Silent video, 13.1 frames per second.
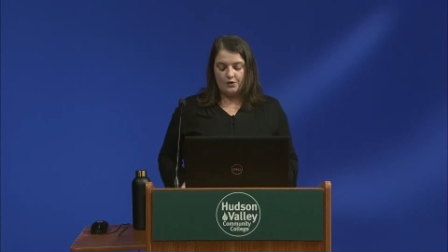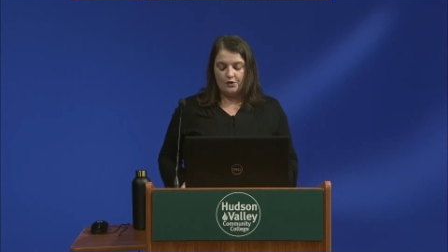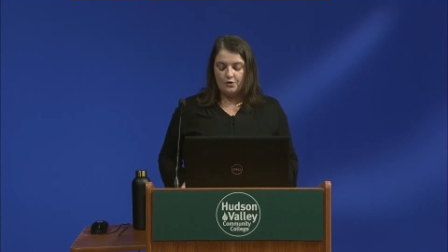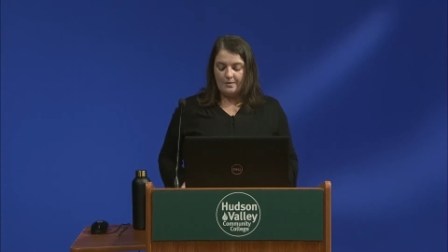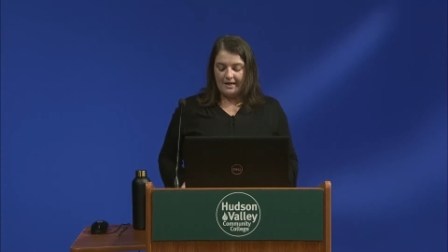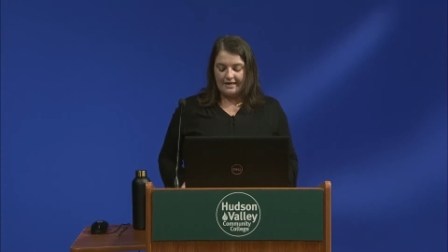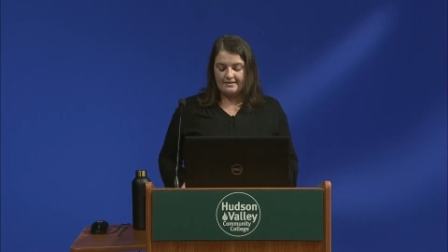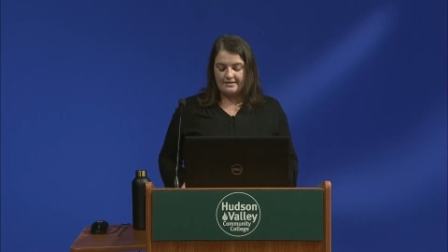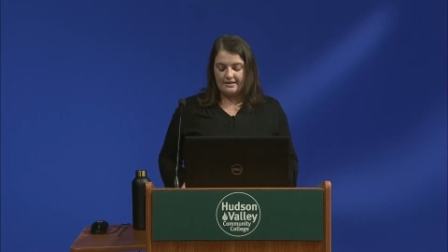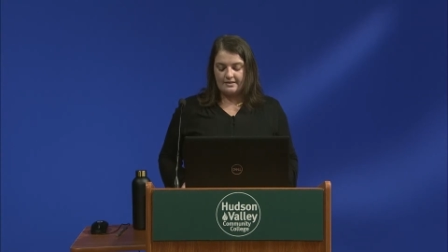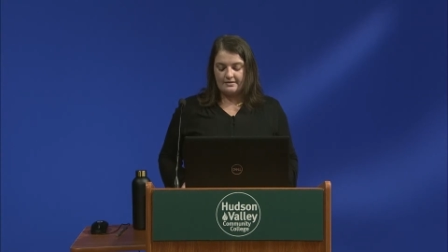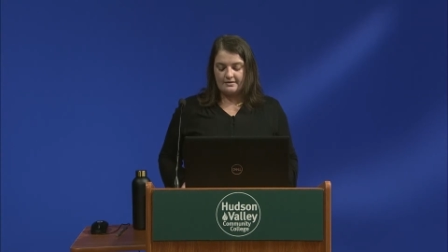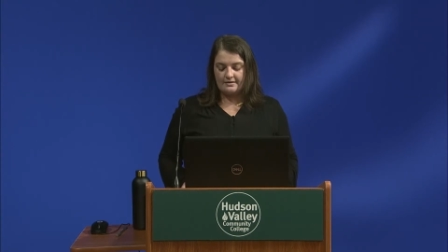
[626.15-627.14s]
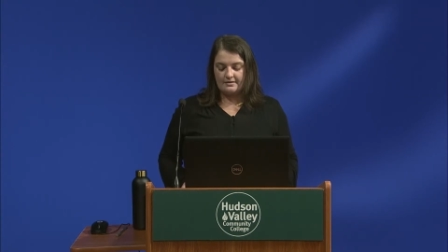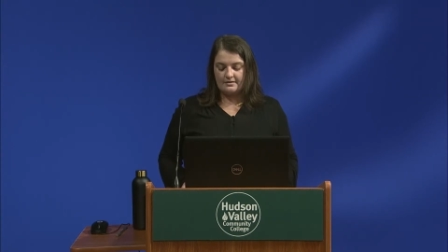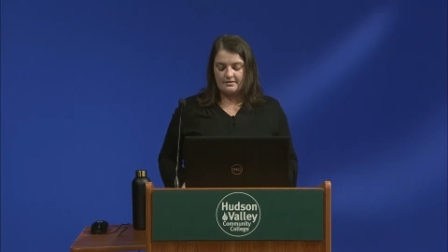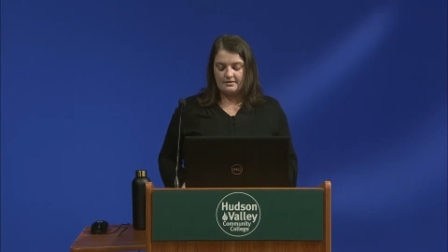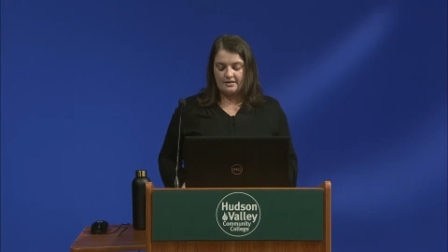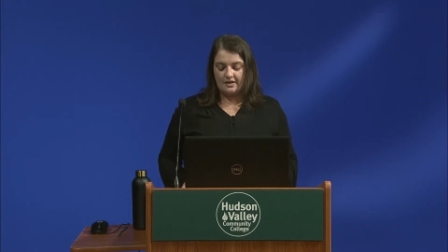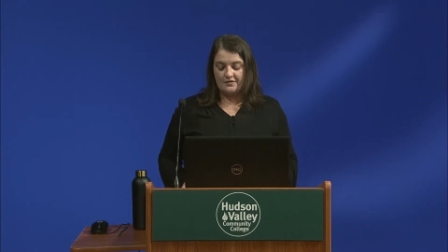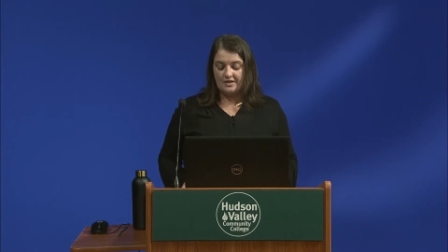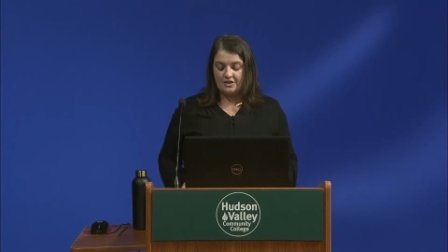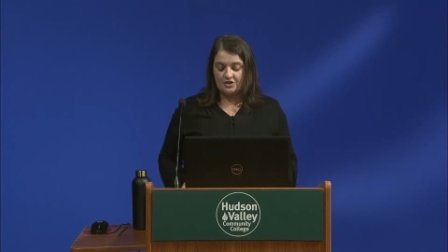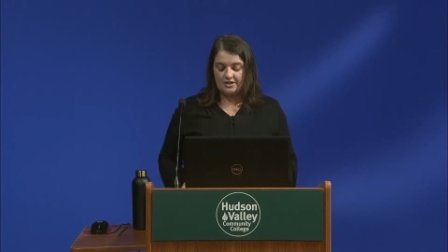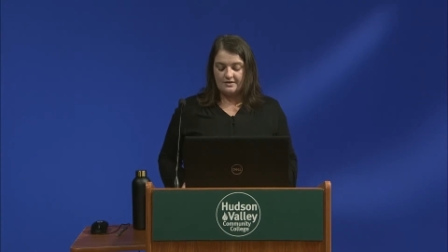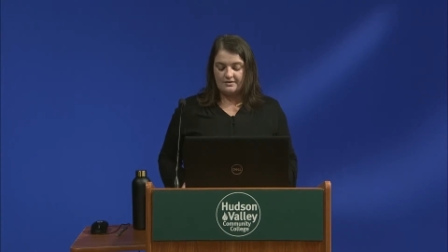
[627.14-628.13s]
who makes these
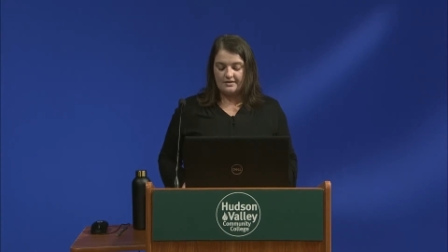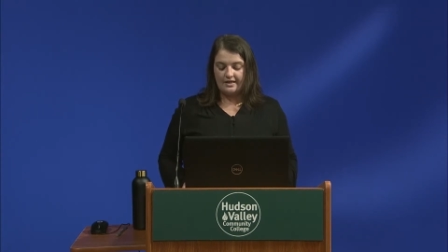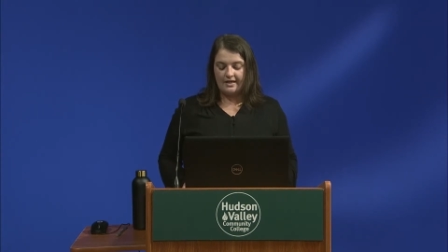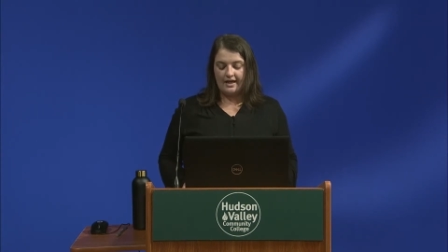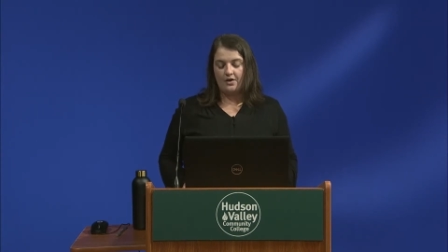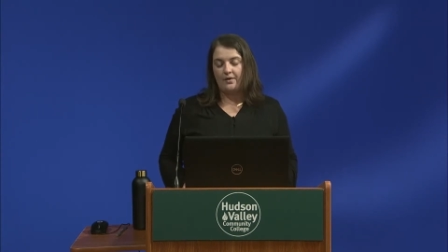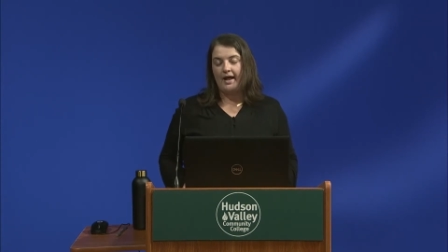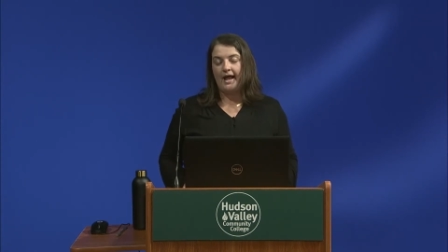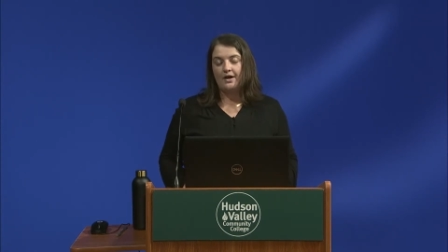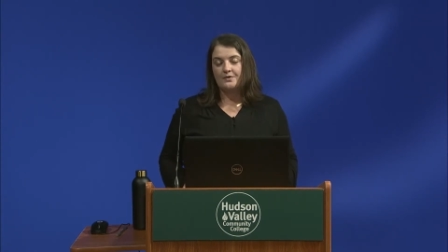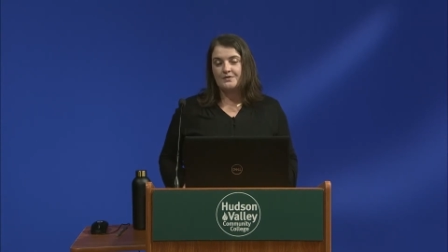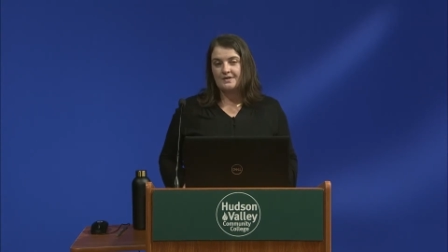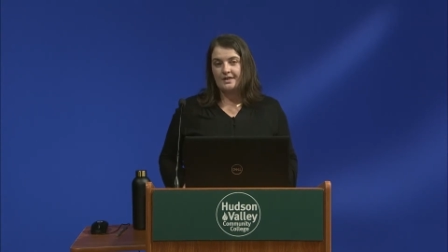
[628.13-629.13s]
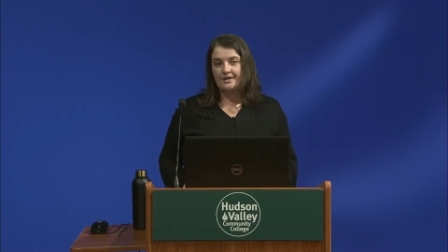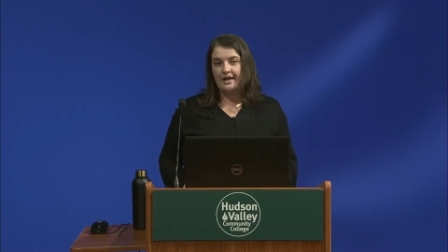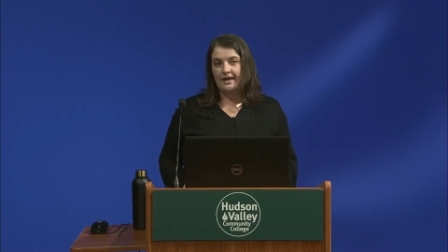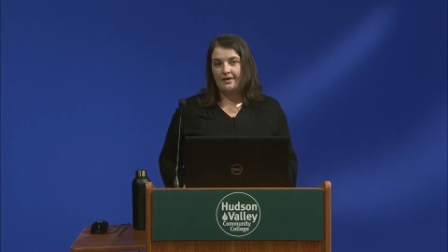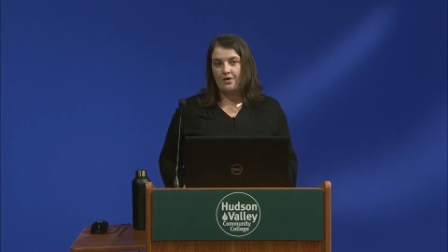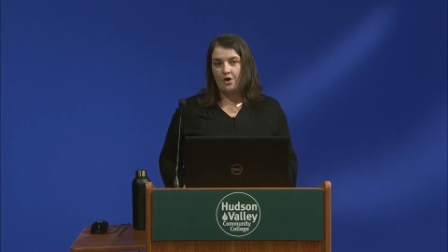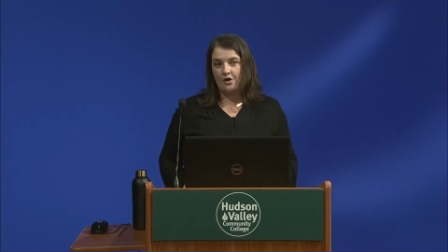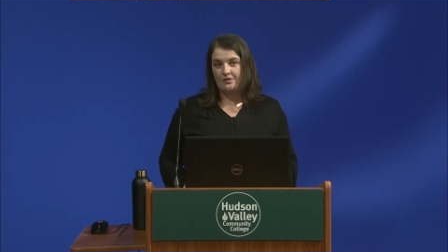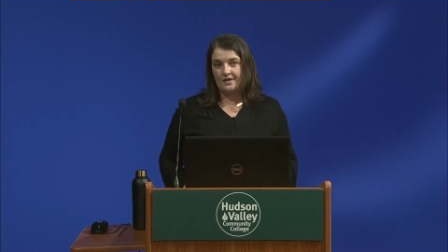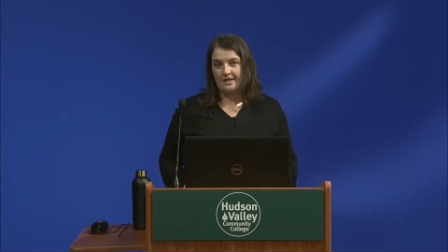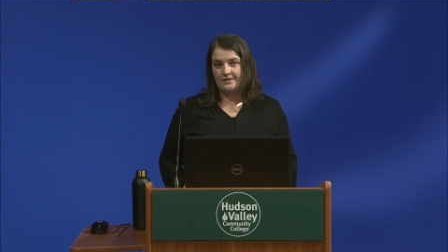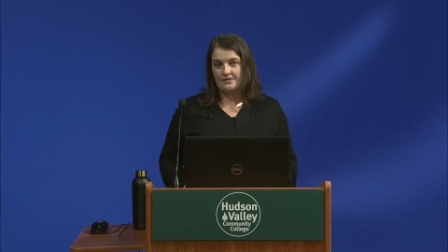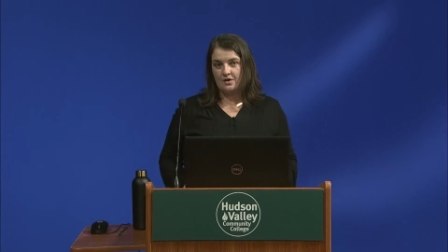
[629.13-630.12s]
definitions, and how housing and
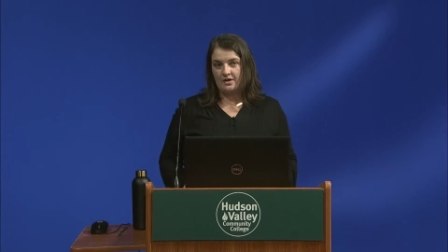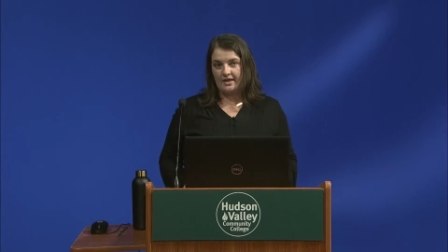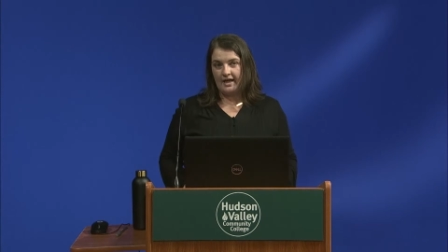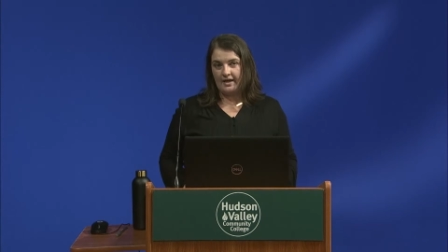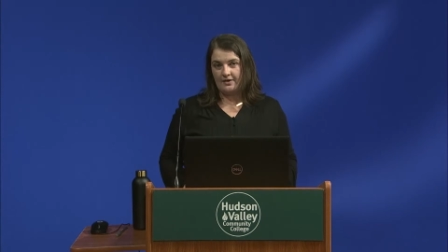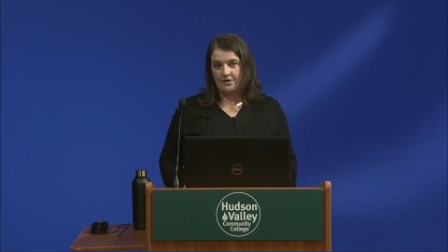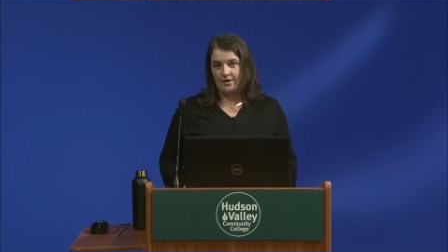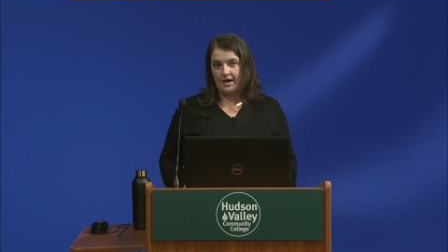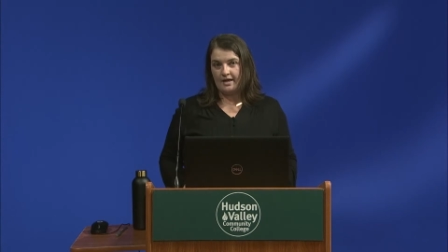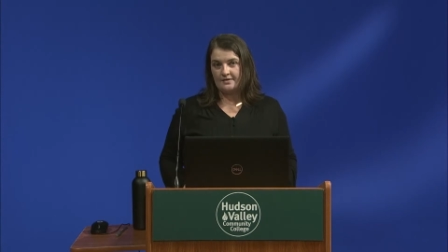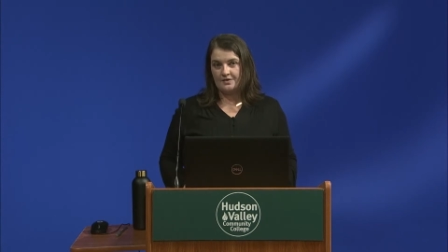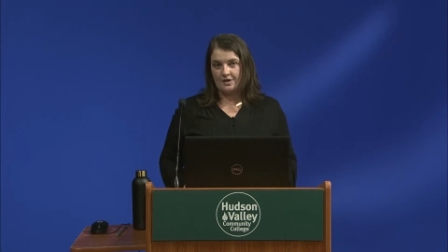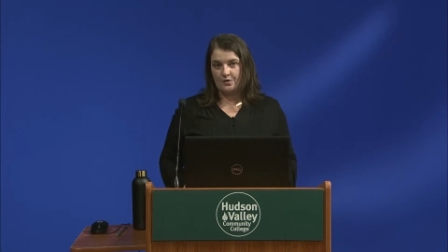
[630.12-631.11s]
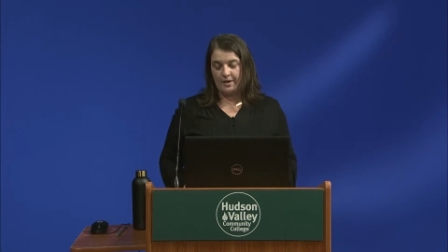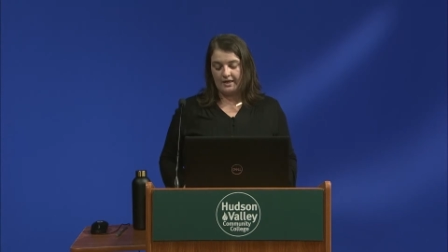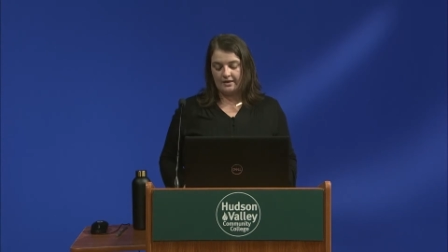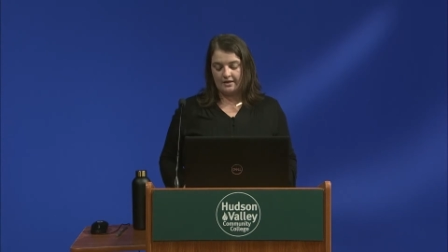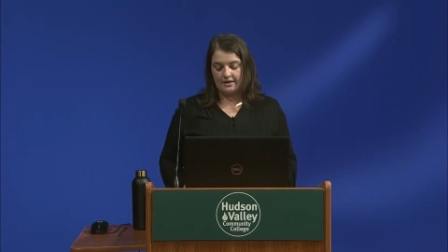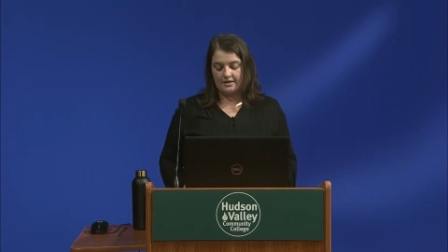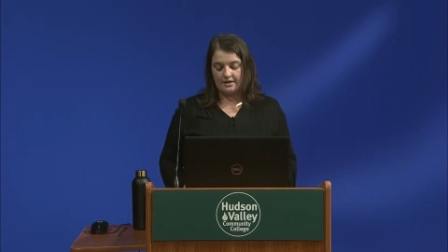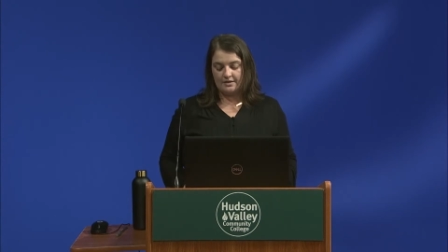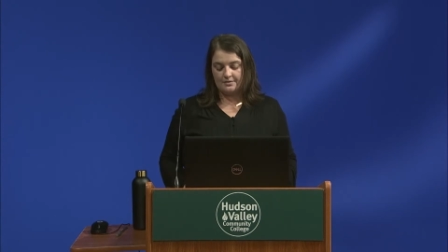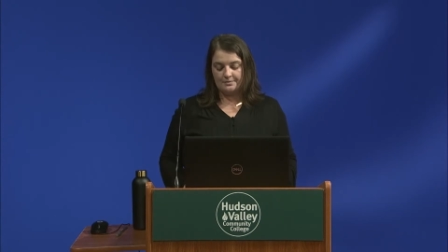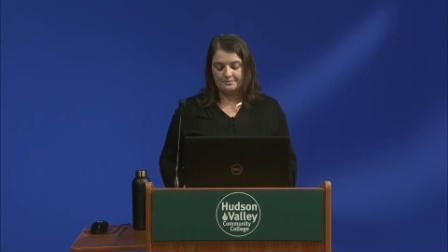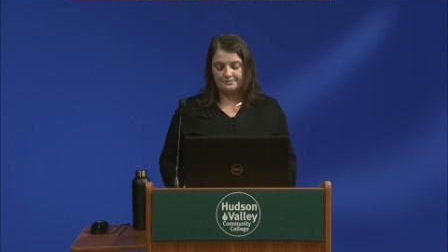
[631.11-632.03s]
RVs are categorized and regulated.